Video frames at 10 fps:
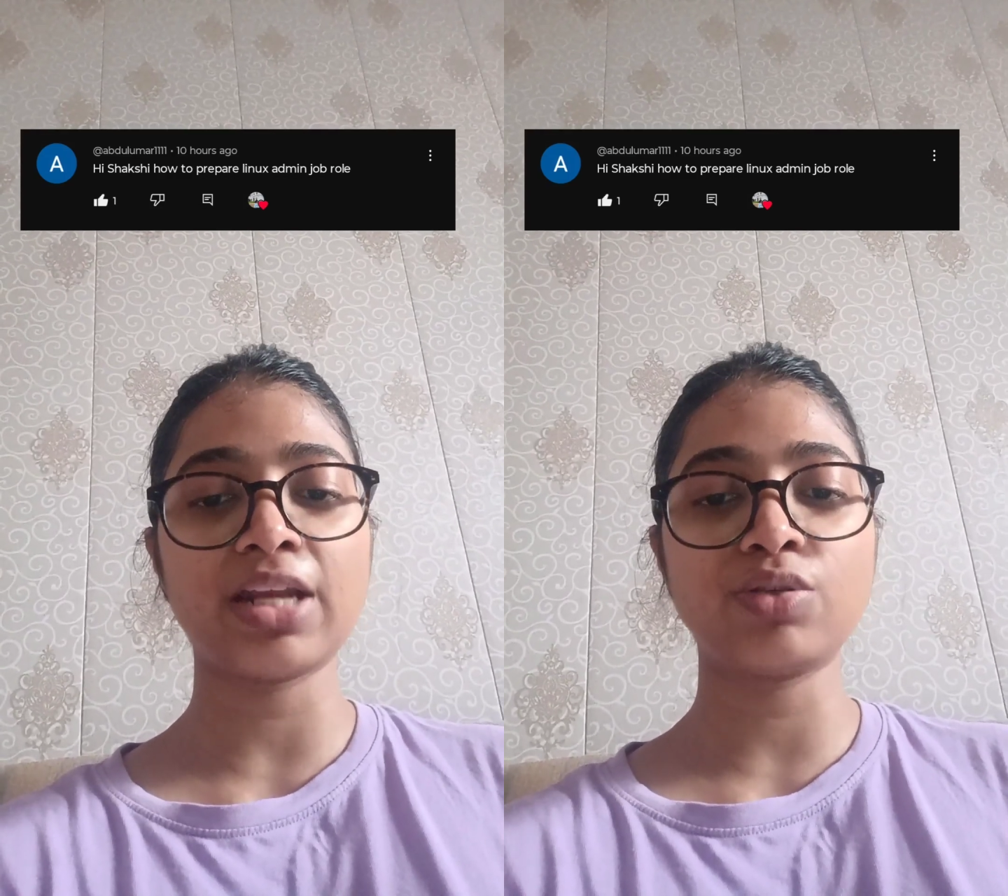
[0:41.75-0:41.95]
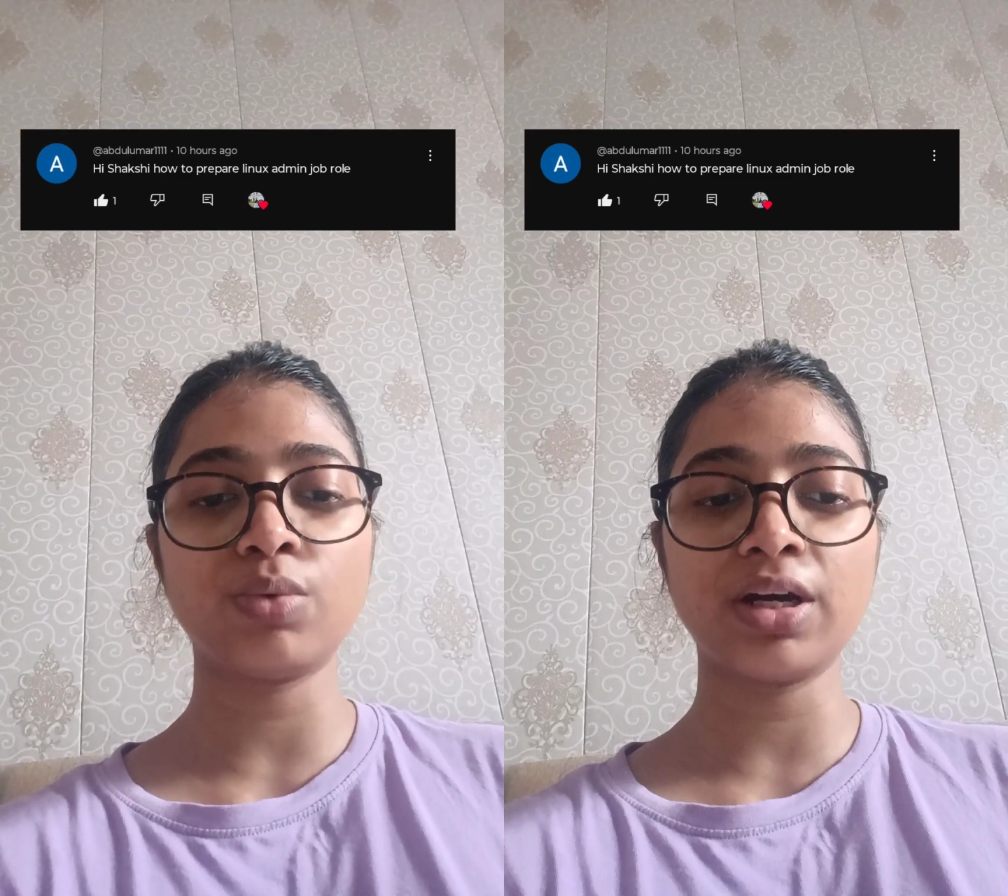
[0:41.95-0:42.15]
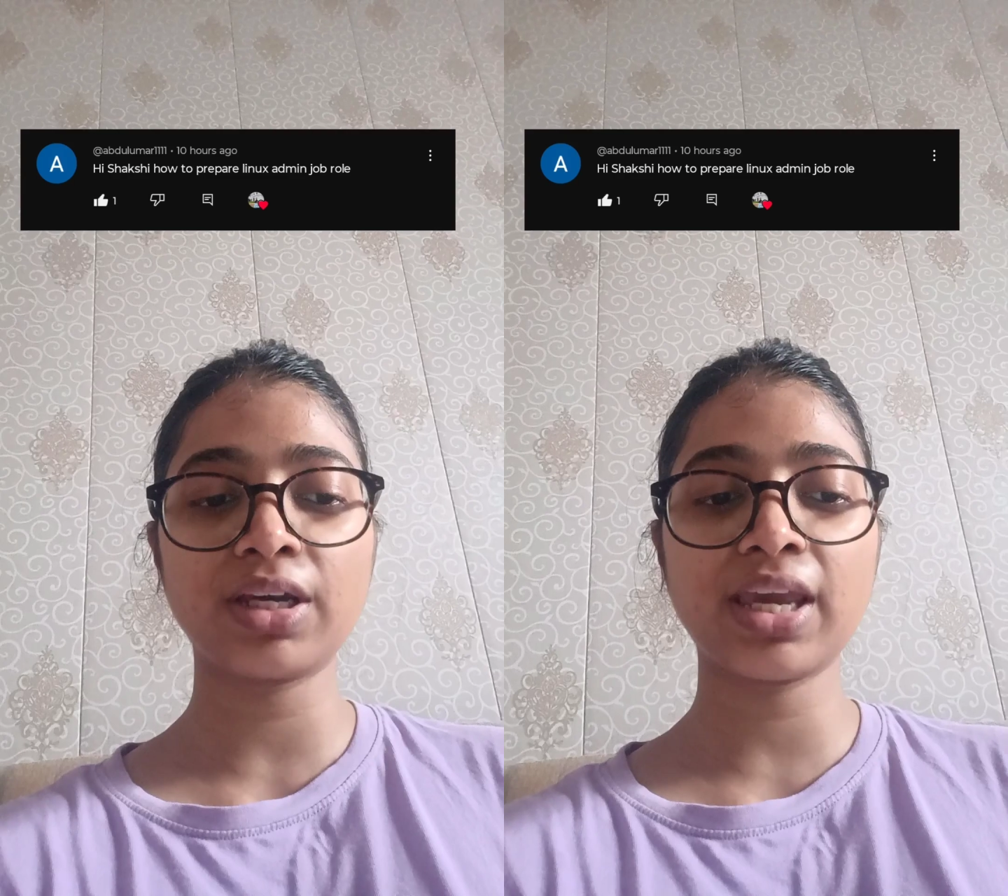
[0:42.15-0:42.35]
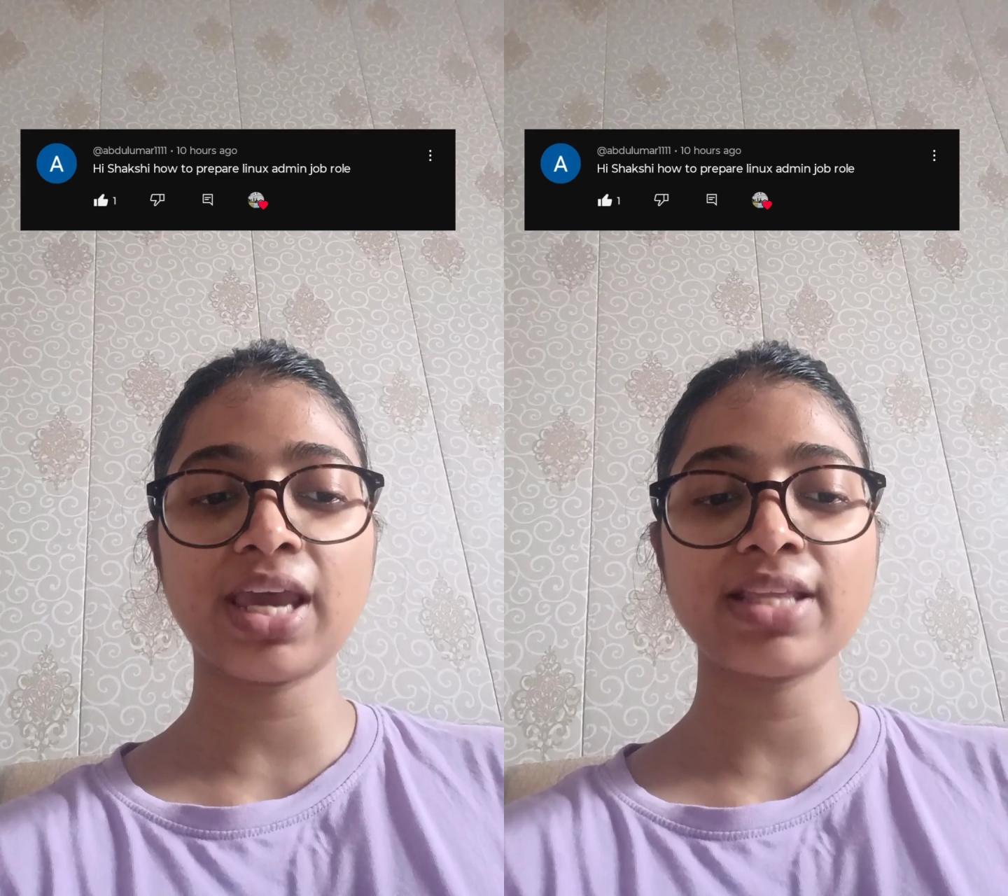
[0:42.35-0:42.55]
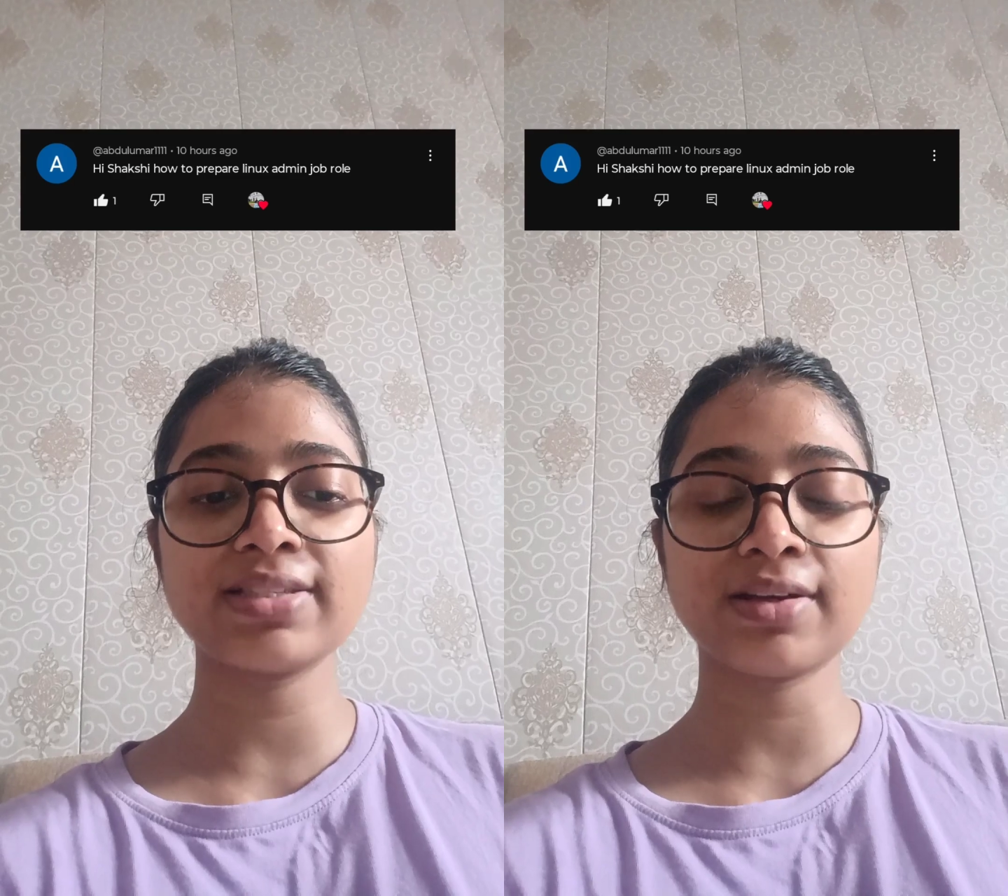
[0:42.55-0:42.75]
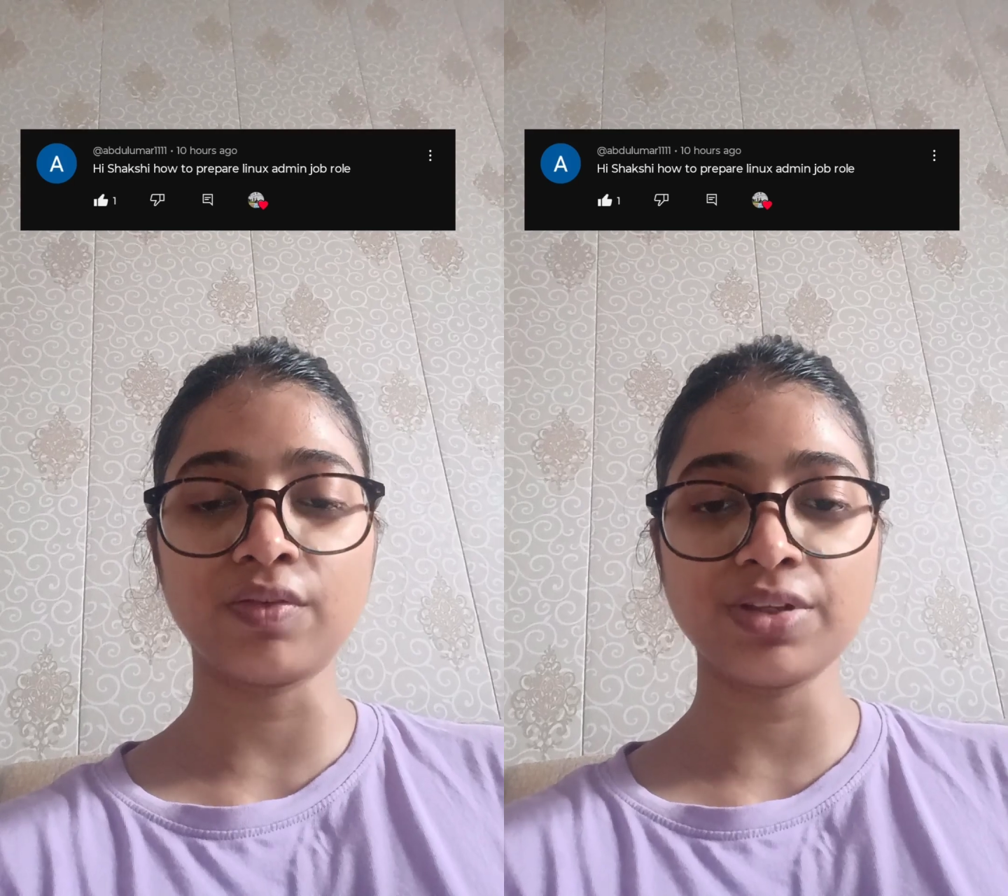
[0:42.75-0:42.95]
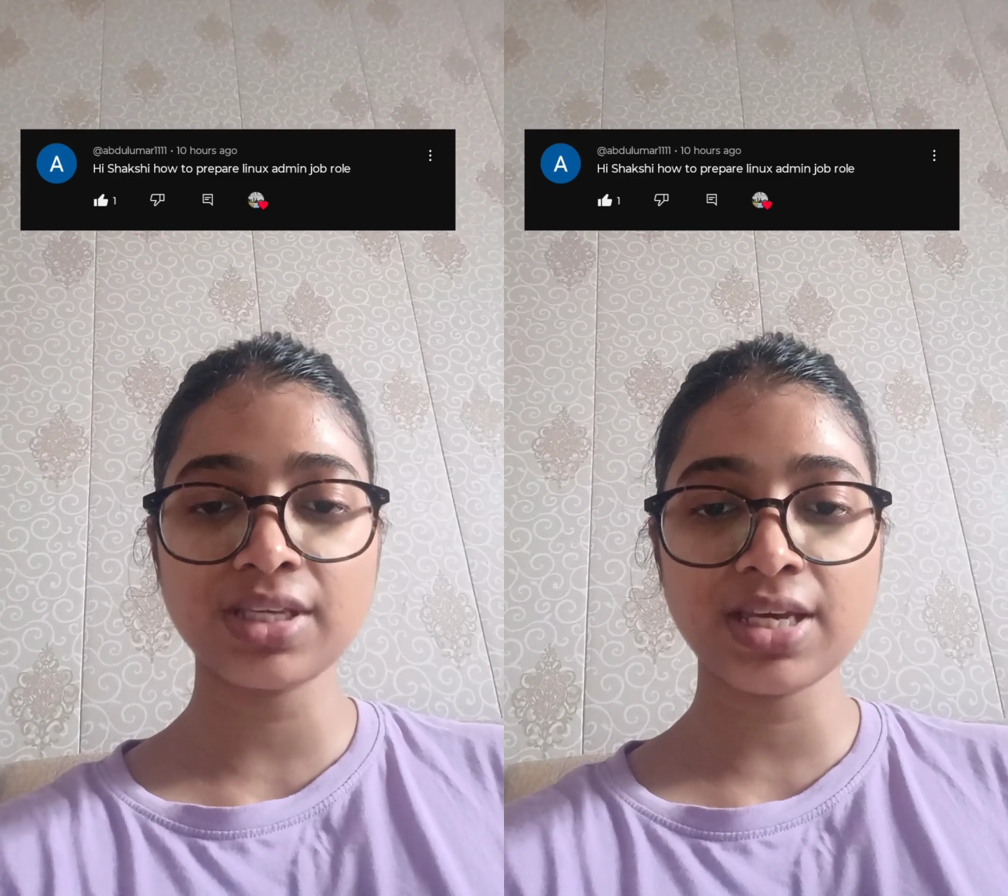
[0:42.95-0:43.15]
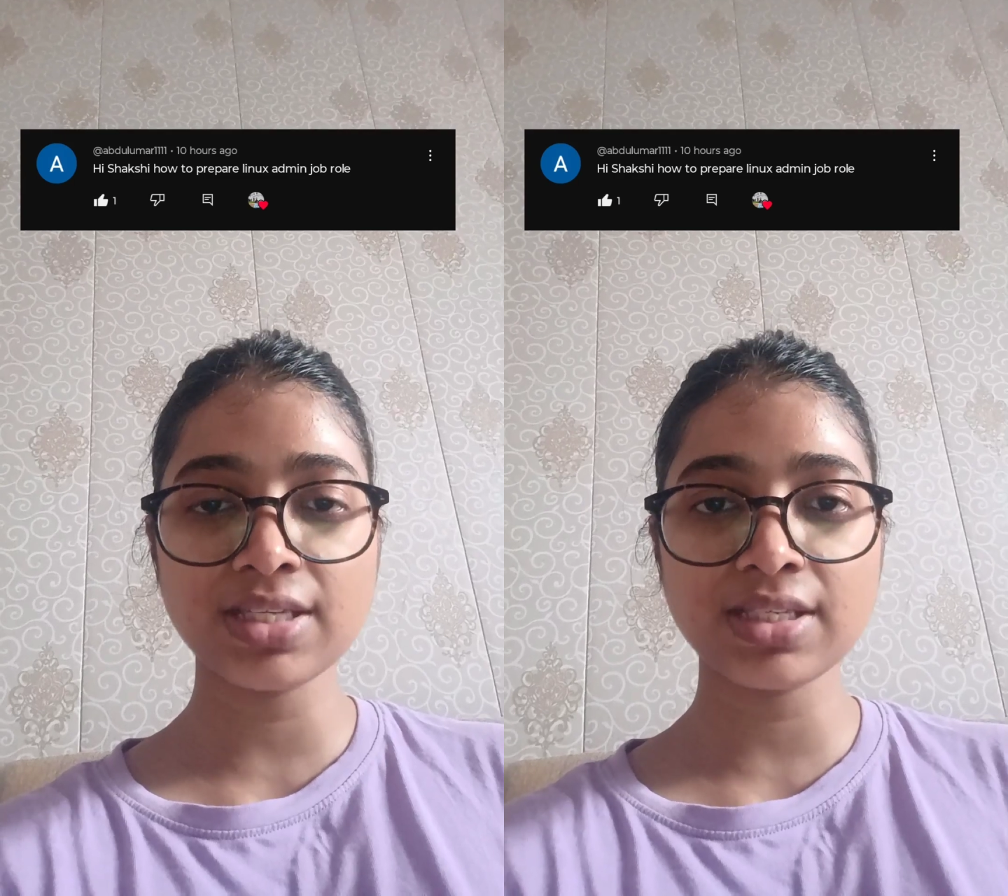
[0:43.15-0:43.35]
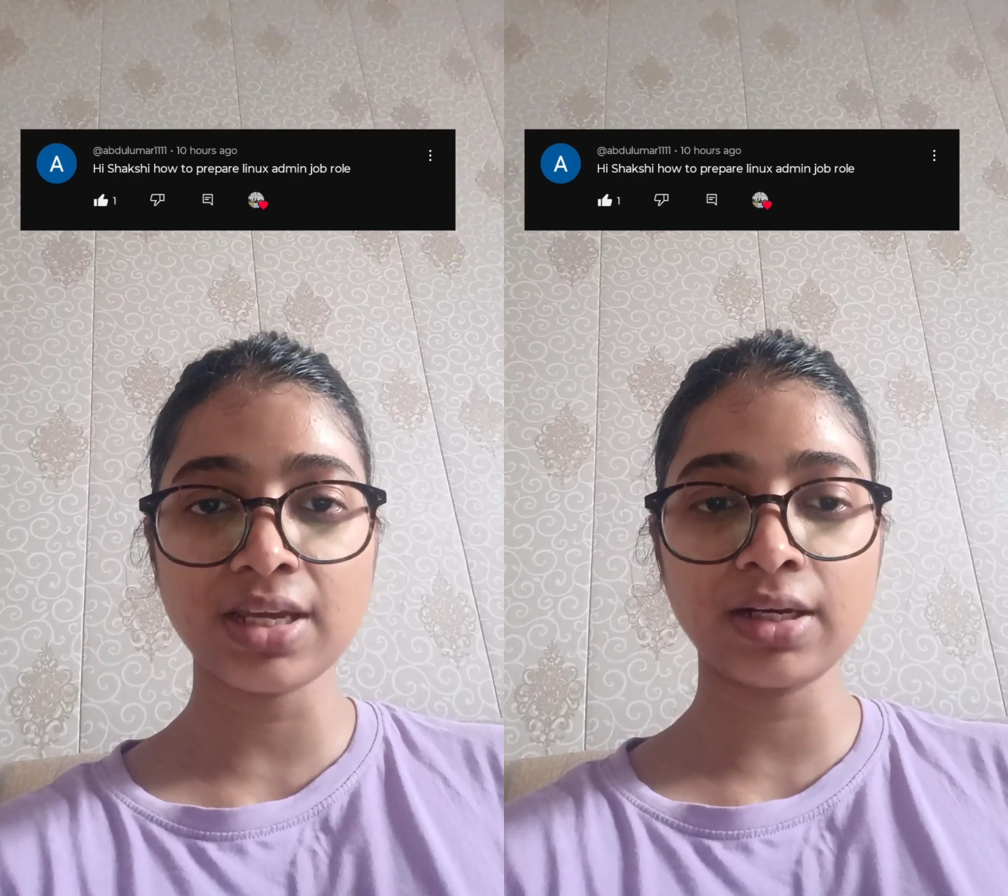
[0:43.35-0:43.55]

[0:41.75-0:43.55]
networking and services